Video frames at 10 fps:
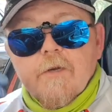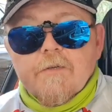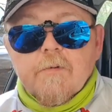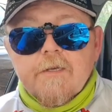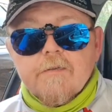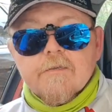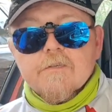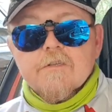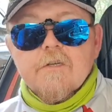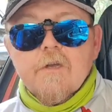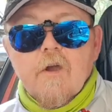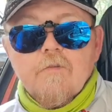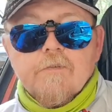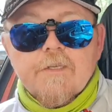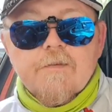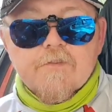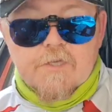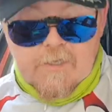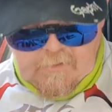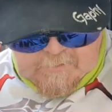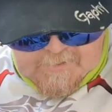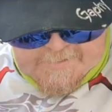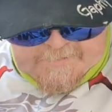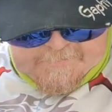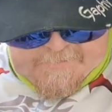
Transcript: which hopefully you've seen online.